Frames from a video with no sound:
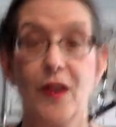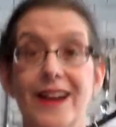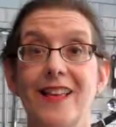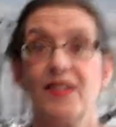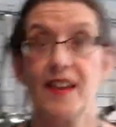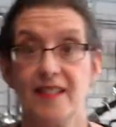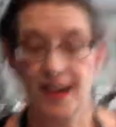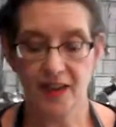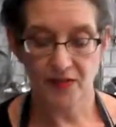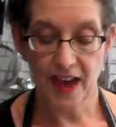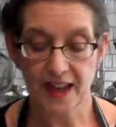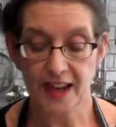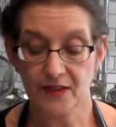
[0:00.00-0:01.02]
or anything
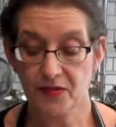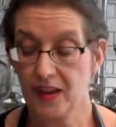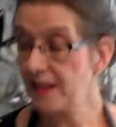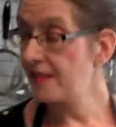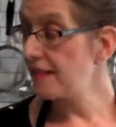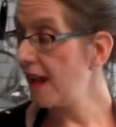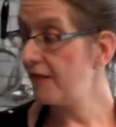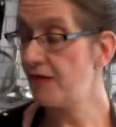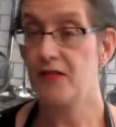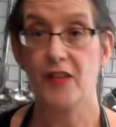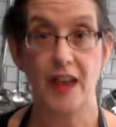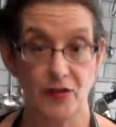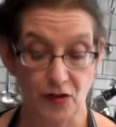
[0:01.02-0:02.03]
like that in things
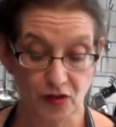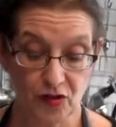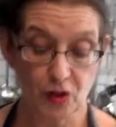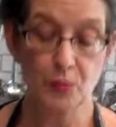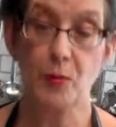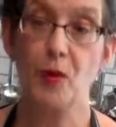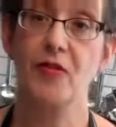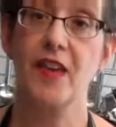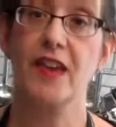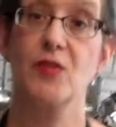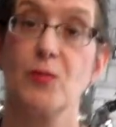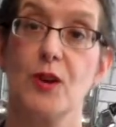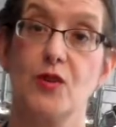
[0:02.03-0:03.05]
like the soup or
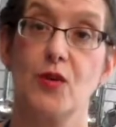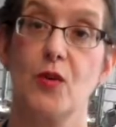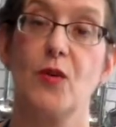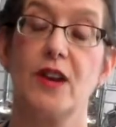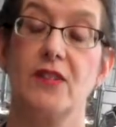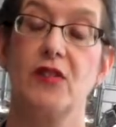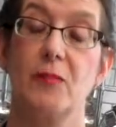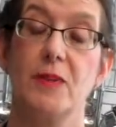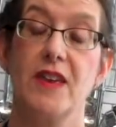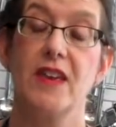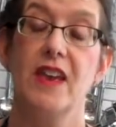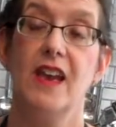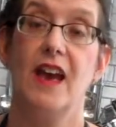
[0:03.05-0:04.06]
things where you're going to
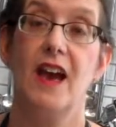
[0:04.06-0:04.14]
be,